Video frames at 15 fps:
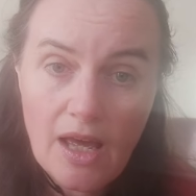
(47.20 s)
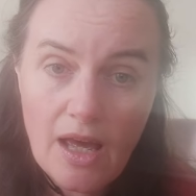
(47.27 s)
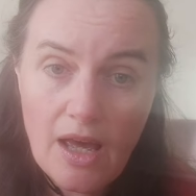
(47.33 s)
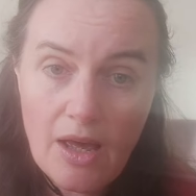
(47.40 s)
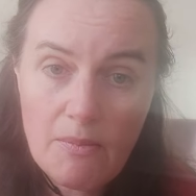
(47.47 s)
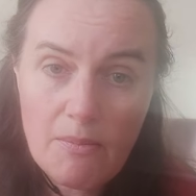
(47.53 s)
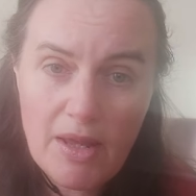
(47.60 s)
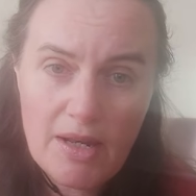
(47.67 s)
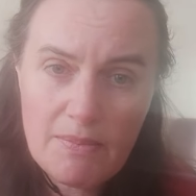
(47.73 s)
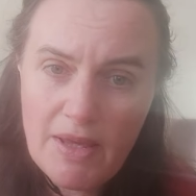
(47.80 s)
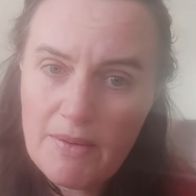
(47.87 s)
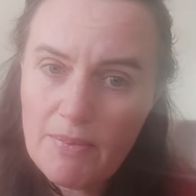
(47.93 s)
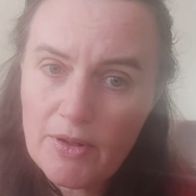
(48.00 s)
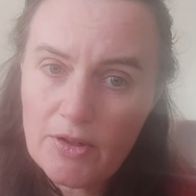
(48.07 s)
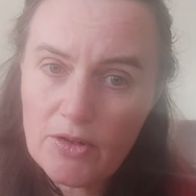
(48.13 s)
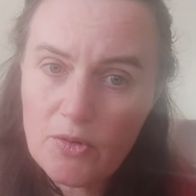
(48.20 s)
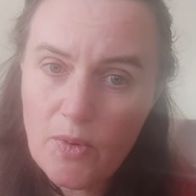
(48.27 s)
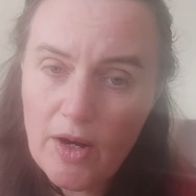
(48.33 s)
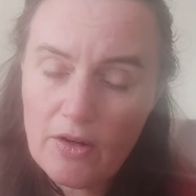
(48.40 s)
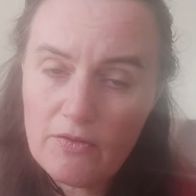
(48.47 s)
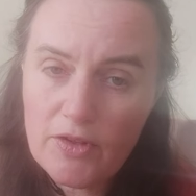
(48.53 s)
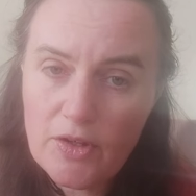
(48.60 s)
Many people are
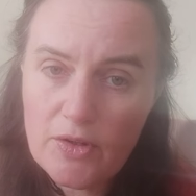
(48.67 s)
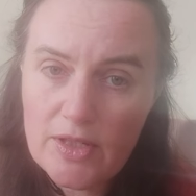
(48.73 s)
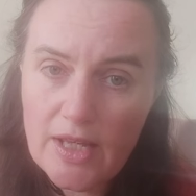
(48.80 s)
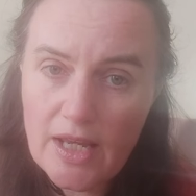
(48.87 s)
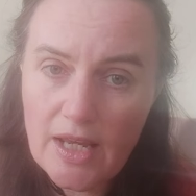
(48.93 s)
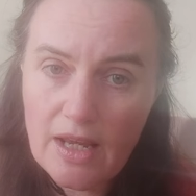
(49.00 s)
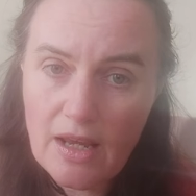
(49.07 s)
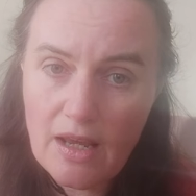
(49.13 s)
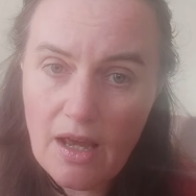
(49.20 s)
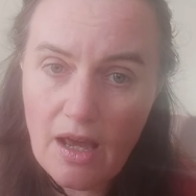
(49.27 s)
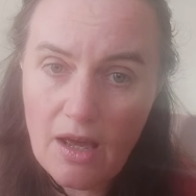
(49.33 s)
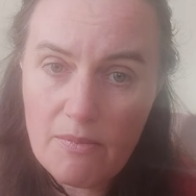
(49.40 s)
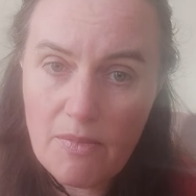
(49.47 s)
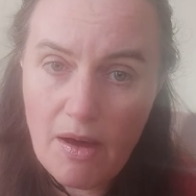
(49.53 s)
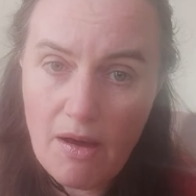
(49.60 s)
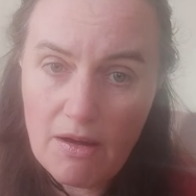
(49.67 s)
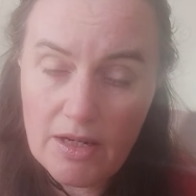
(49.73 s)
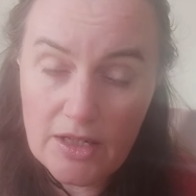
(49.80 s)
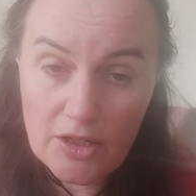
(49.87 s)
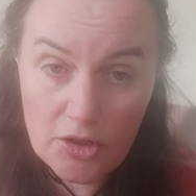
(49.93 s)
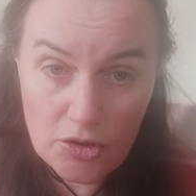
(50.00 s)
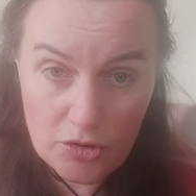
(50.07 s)
aware of using
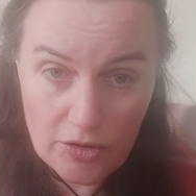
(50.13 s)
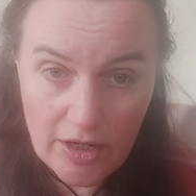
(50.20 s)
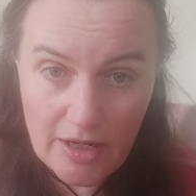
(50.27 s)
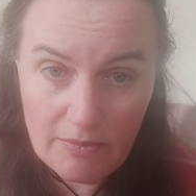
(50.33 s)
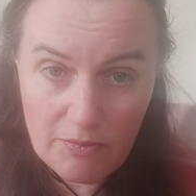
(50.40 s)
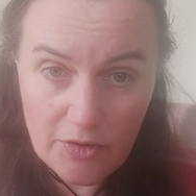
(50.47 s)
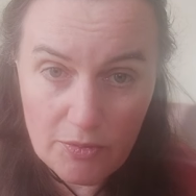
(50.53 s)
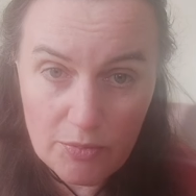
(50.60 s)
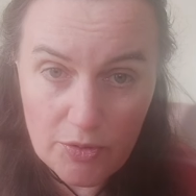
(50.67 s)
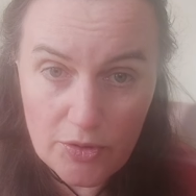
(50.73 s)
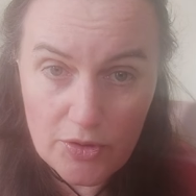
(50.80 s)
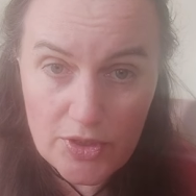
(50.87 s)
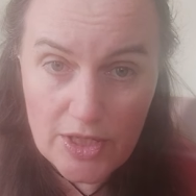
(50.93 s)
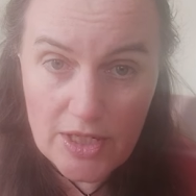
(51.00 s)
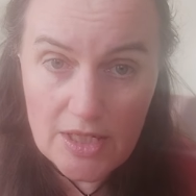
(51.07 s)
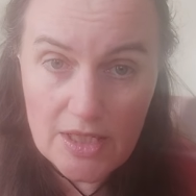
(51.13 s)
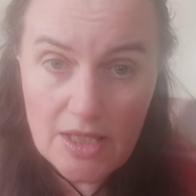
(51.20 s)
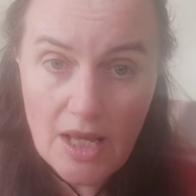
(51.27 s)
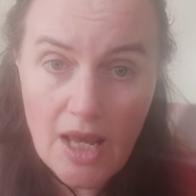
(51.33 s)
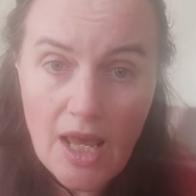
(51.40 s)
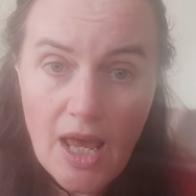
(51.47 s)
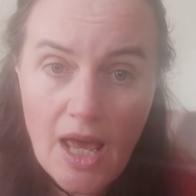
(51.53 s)
Arnica cream for bruises.
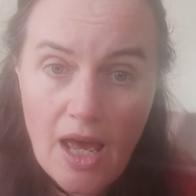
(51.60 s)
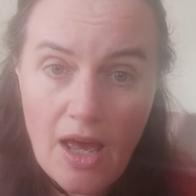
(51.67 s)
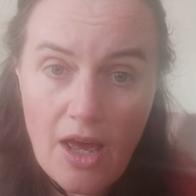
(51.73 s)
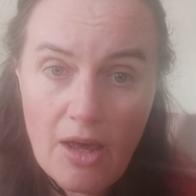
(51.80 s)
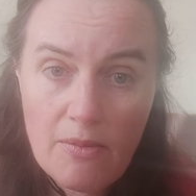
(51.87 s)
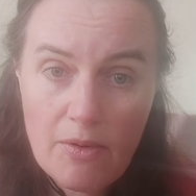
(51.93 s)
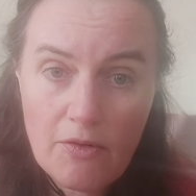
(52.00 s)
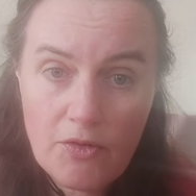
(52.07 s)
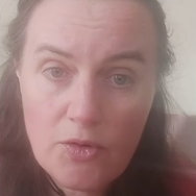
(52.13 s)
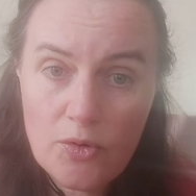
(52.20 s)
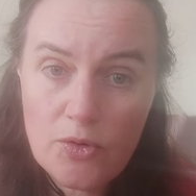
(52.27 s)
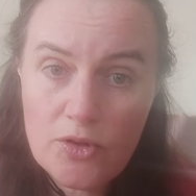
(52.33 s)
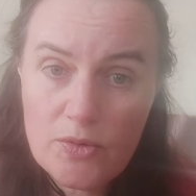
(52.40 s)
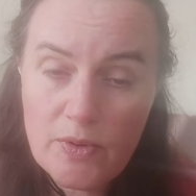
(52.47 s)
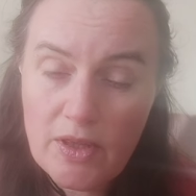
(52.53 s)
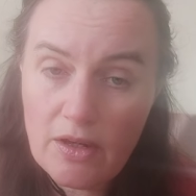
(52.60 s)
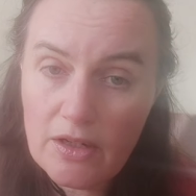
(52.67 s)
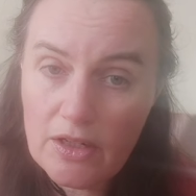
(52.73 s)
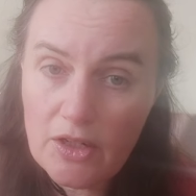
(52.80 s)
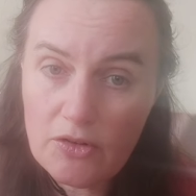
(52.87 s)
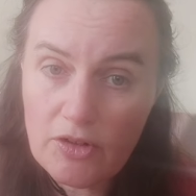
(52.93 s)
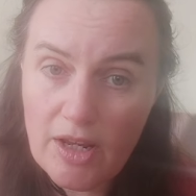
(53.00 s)
Of course, with
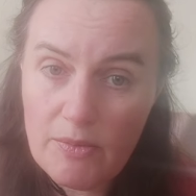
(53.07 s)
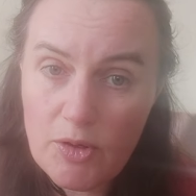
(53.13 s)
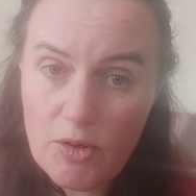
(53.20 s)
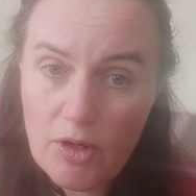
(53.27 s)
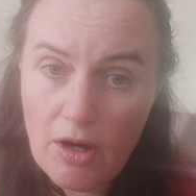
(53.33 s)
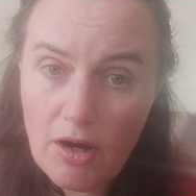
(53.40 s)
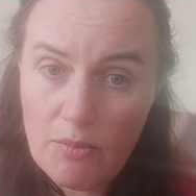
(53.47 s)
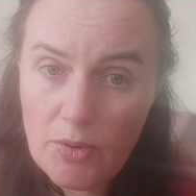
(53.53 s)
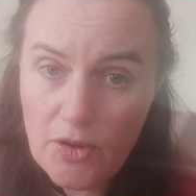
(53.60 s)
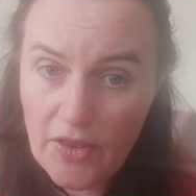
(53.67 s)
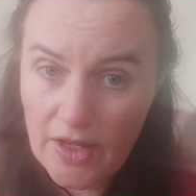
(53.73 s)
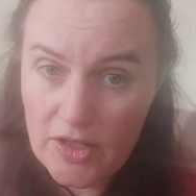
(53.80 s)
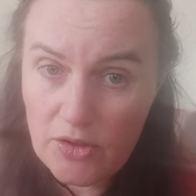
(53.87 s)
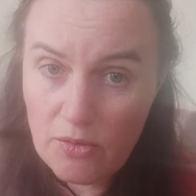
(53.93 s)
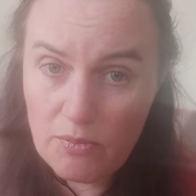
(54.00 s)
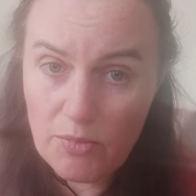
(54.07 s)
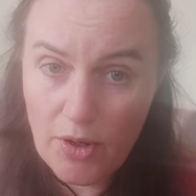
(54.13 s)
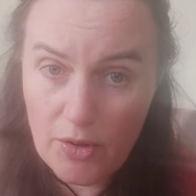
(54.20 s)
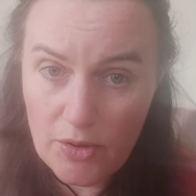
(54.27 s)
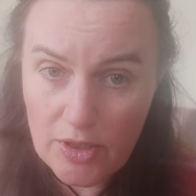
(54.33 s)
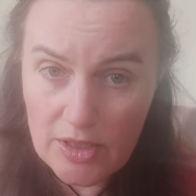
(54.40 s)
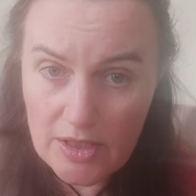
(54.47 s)
Arnica cream, you can't put that on
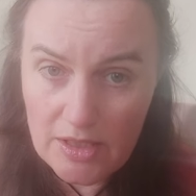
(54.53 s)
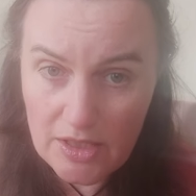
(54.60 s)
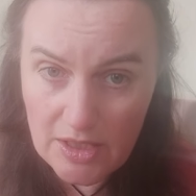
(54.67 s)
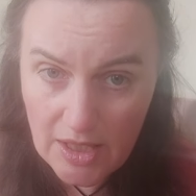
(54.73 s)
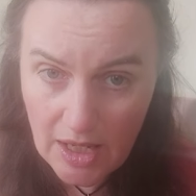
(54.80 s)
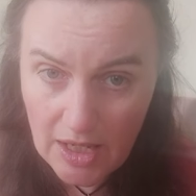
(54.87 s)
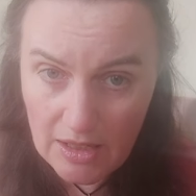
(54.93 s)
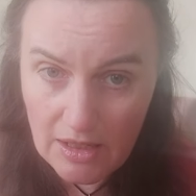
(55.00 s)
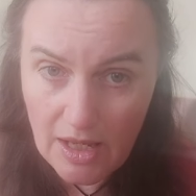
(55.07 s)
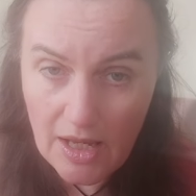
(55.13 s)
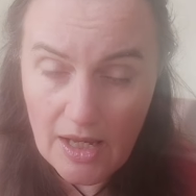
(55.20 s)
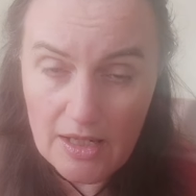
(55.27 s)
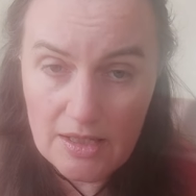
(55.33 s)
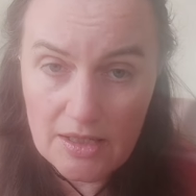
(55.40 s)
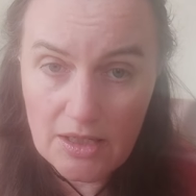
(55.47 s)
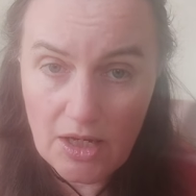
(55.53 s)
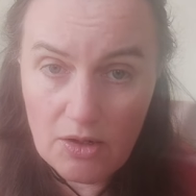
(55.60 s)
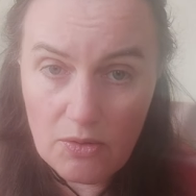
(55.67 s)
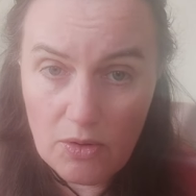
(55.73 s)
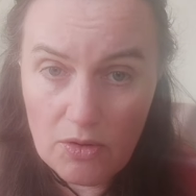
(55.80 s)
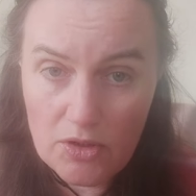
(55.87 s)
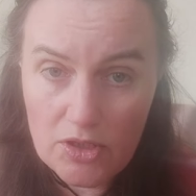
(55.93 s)
broken skin. It has to
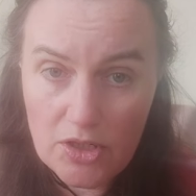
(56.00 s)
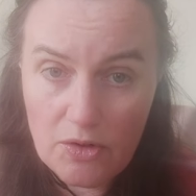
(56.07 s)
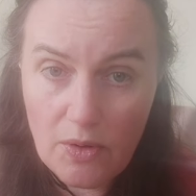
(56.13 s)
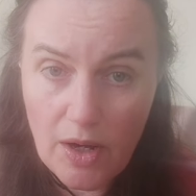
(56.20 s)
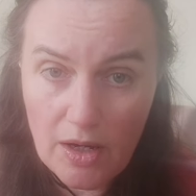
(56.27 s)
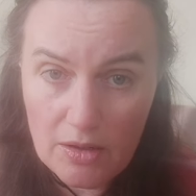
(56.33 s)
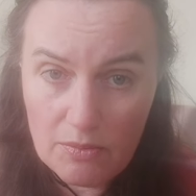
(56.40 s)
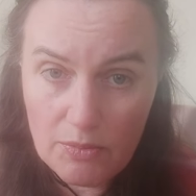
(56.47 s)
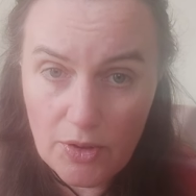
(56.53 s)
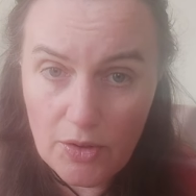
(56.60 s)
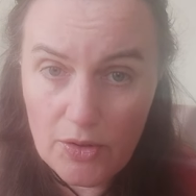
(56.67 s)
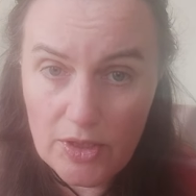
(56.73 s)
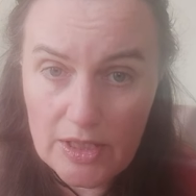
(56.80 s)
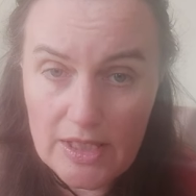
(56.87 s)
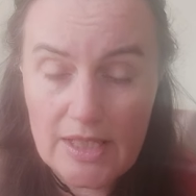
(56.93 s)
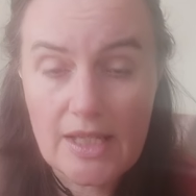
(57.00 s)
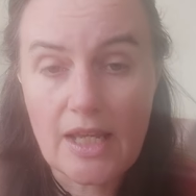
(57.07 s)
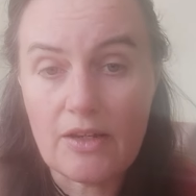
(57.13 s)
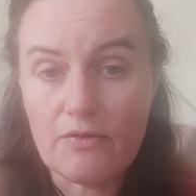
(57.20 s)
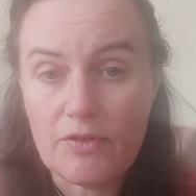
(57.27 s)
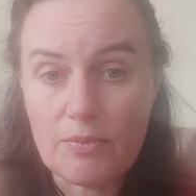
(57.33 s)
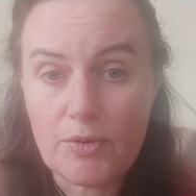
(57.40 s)
go onto unbroken
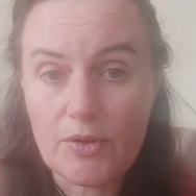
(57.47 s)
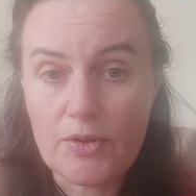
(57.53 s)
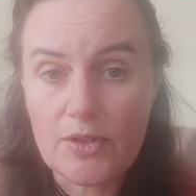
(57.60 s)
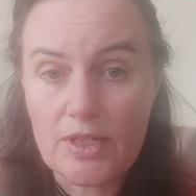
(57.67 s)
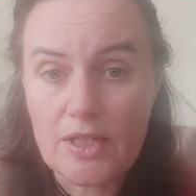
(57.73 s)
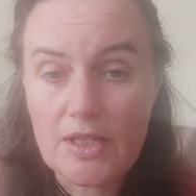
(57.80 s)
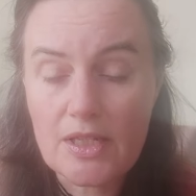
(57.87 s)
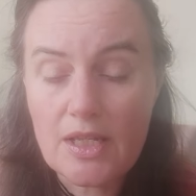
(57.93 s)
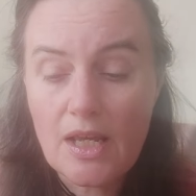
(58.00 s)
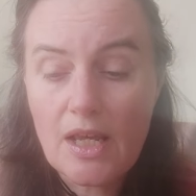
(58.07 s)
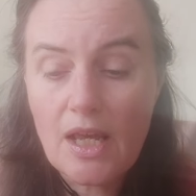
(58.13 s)
skin for bruises.